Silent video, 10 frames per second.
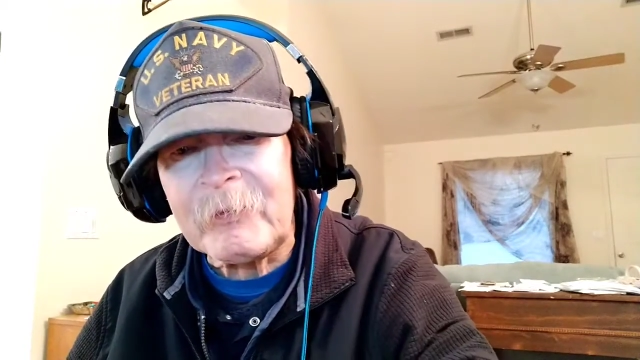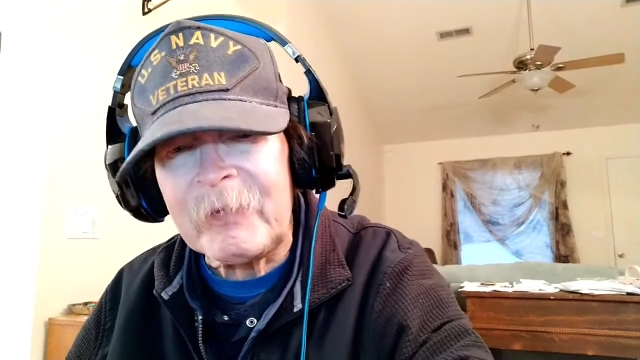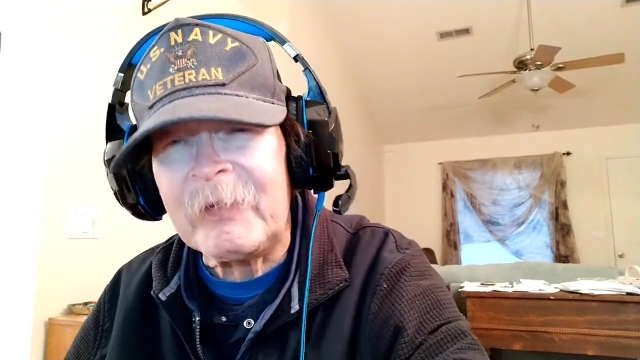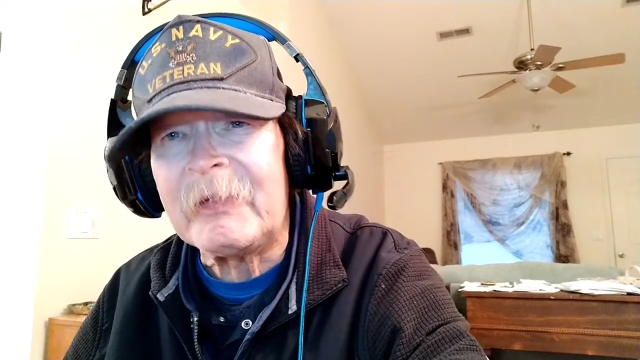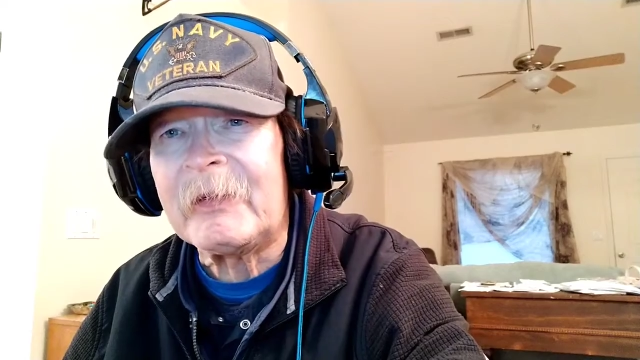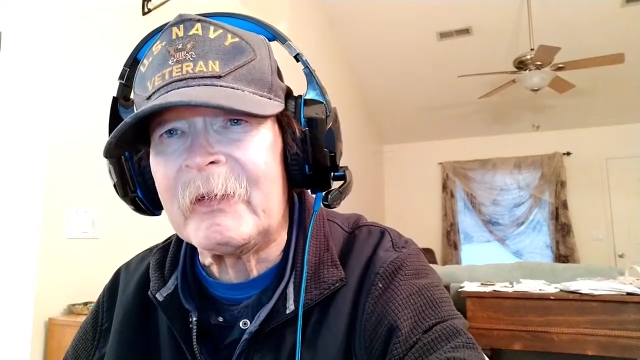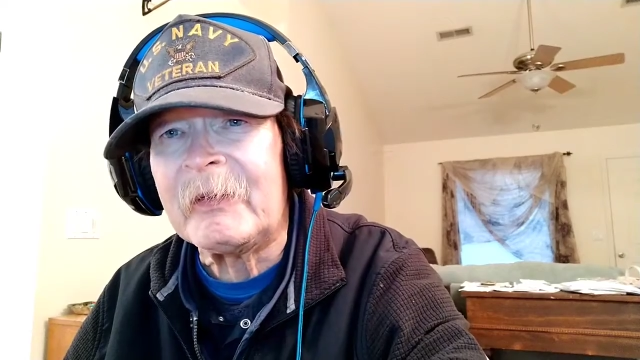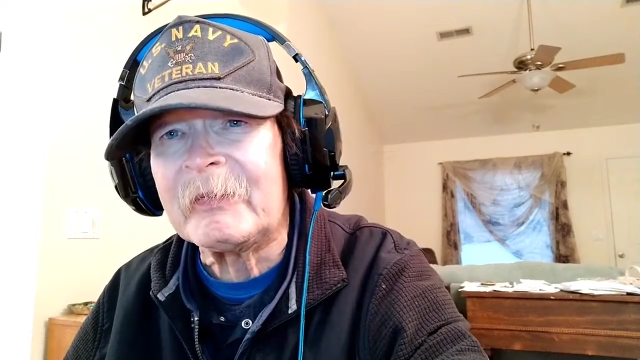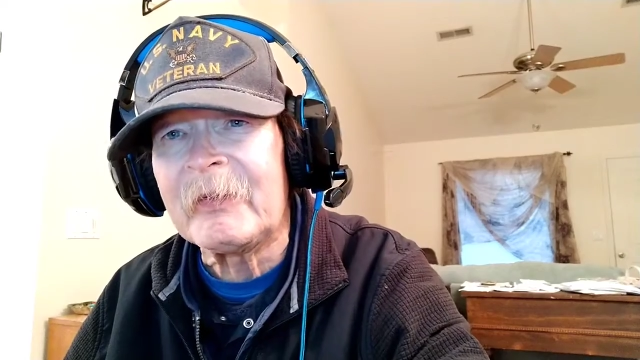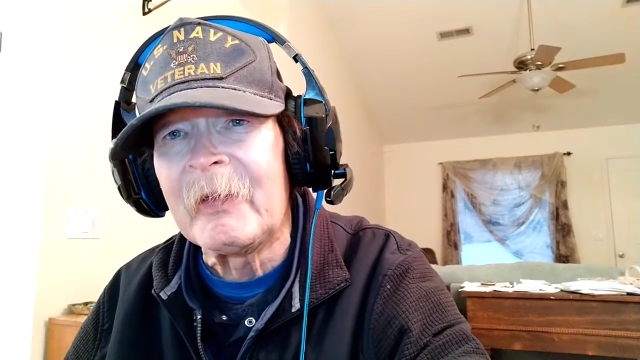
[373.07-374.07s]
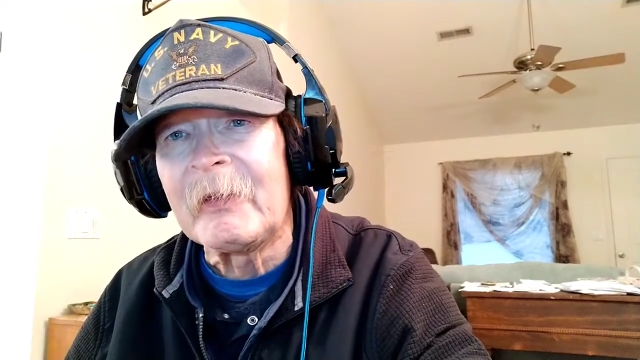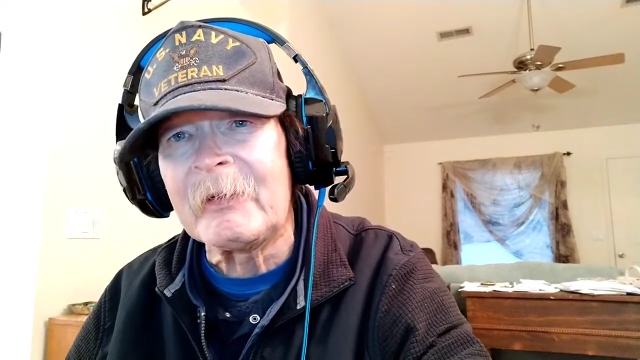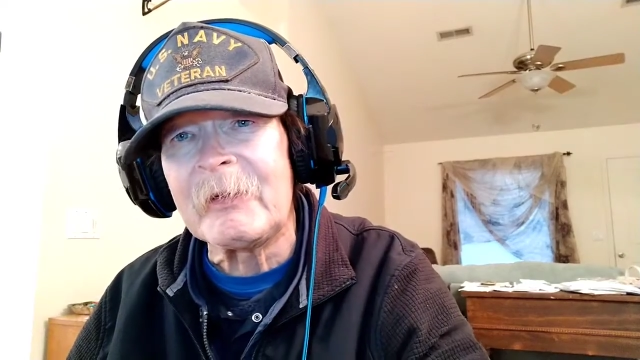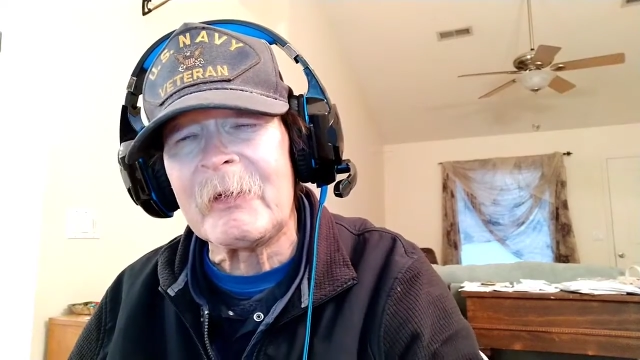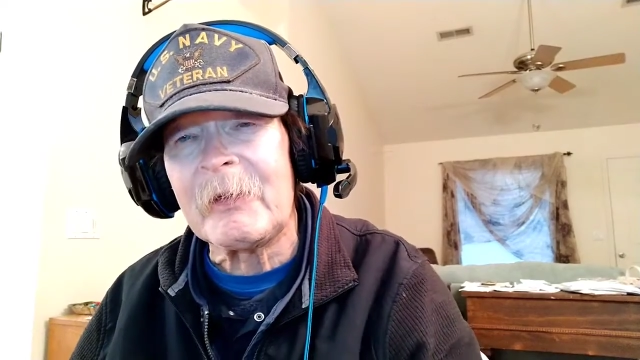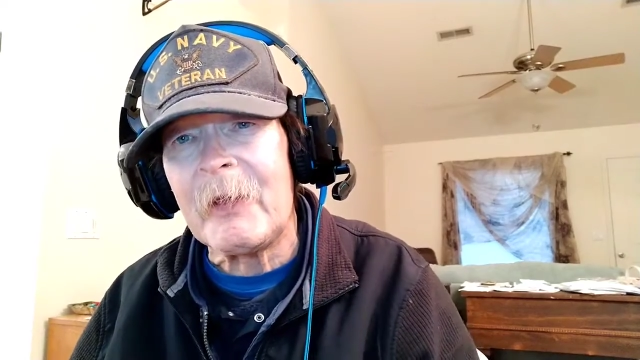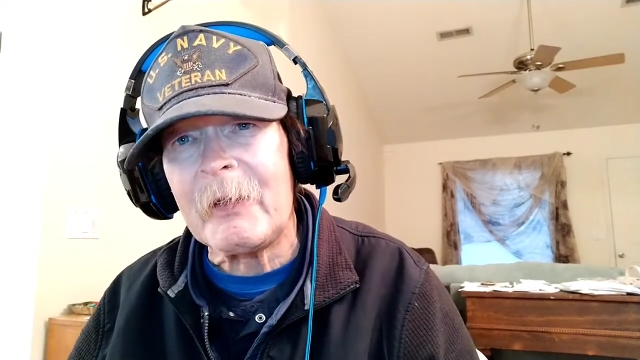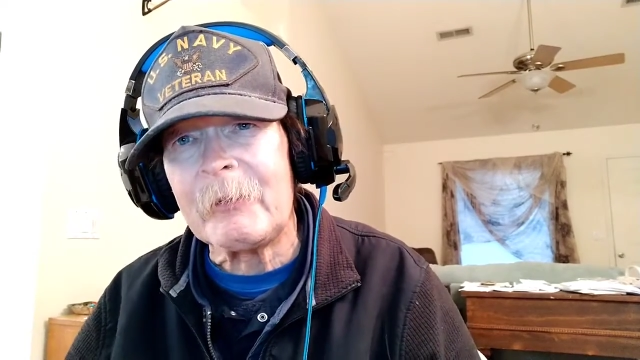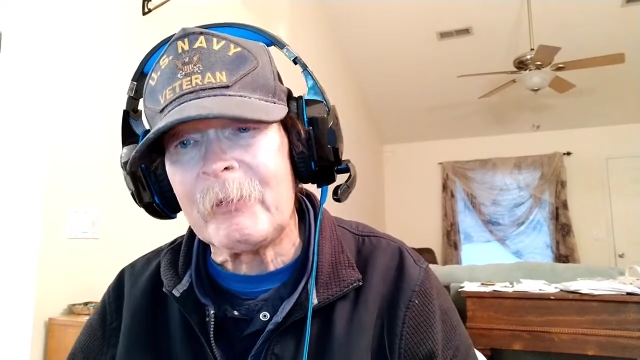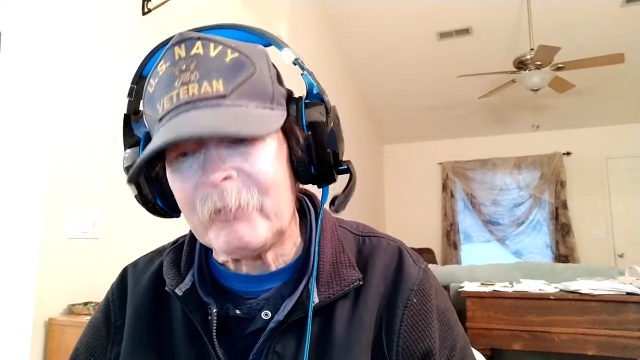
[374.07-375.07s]
the Rinky case. Now,
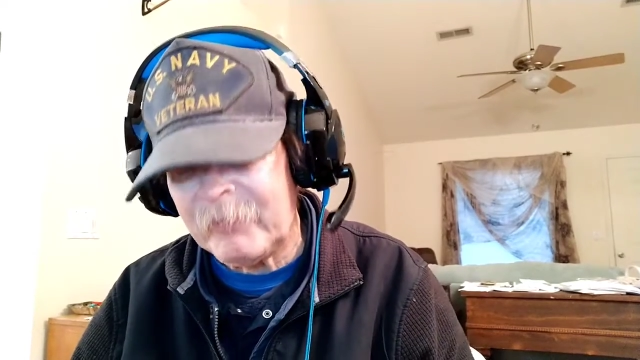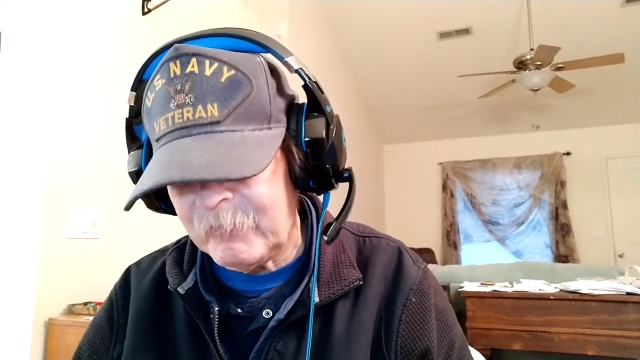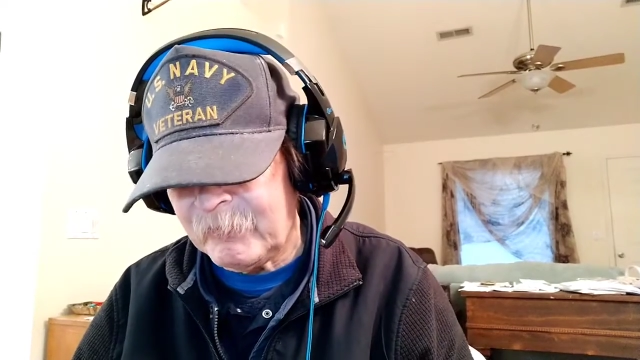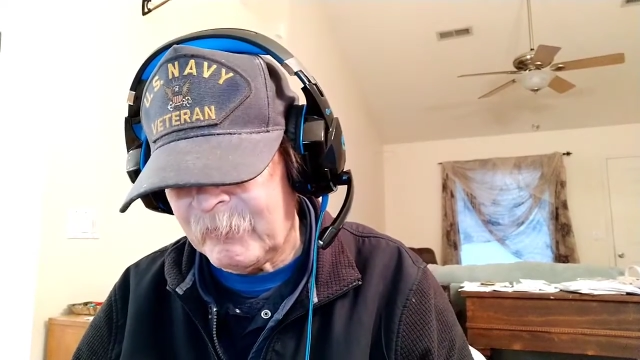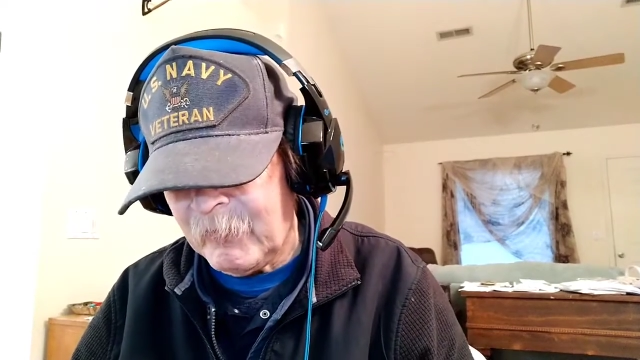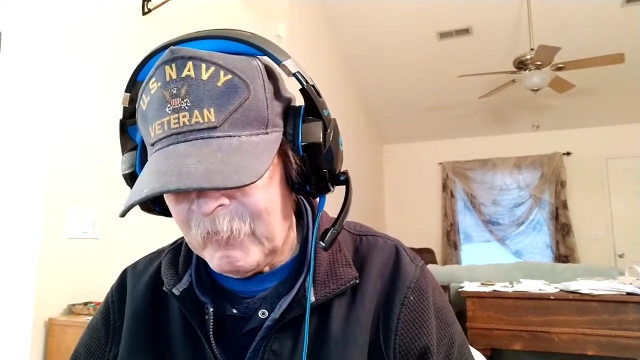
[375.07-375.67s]
I will give